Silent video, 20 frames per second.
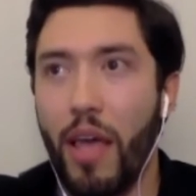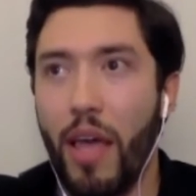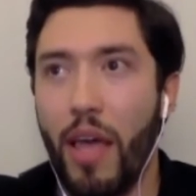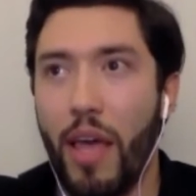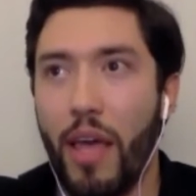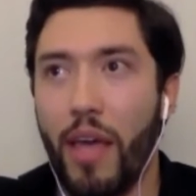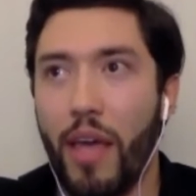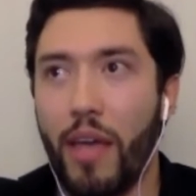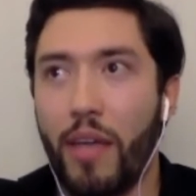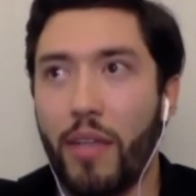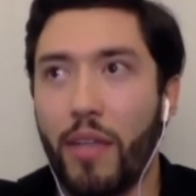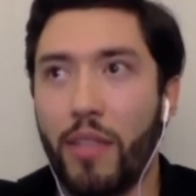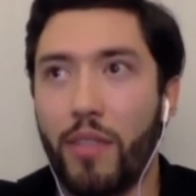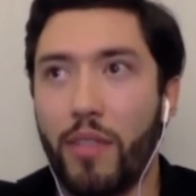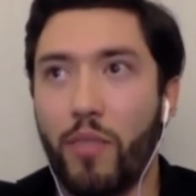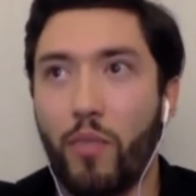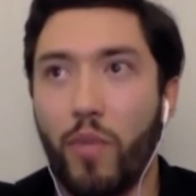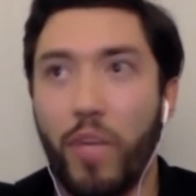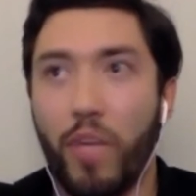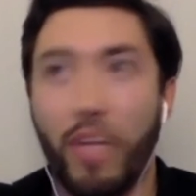And
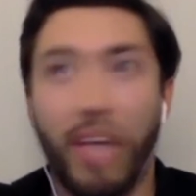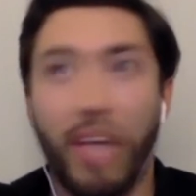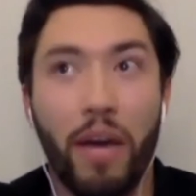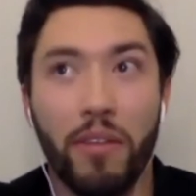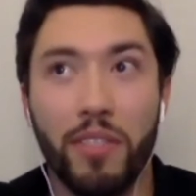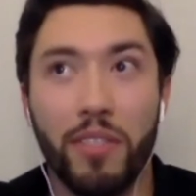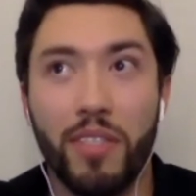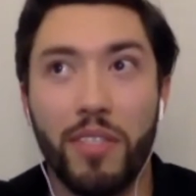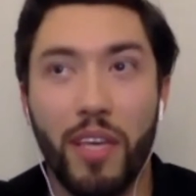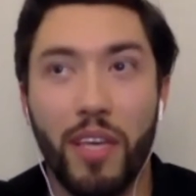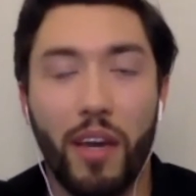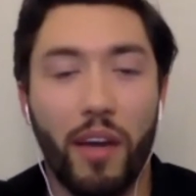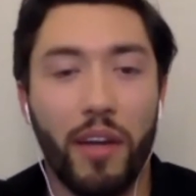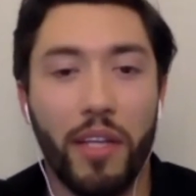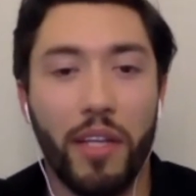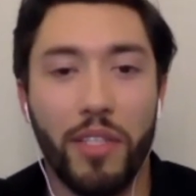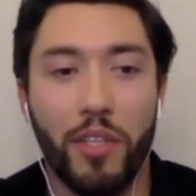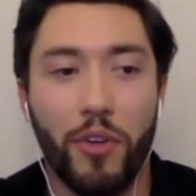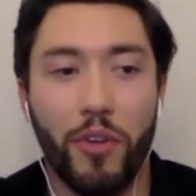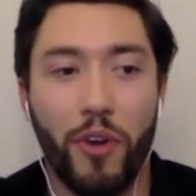we announced it on
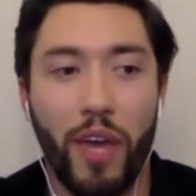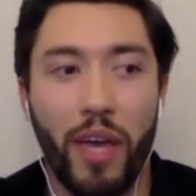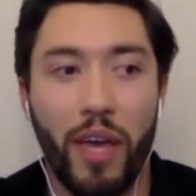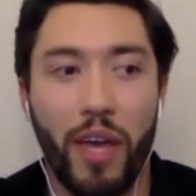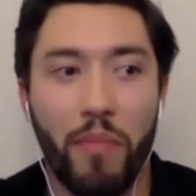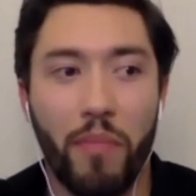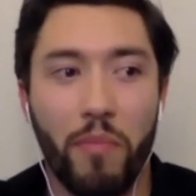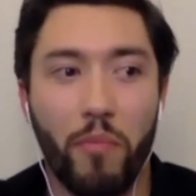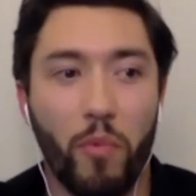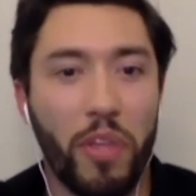Instagram.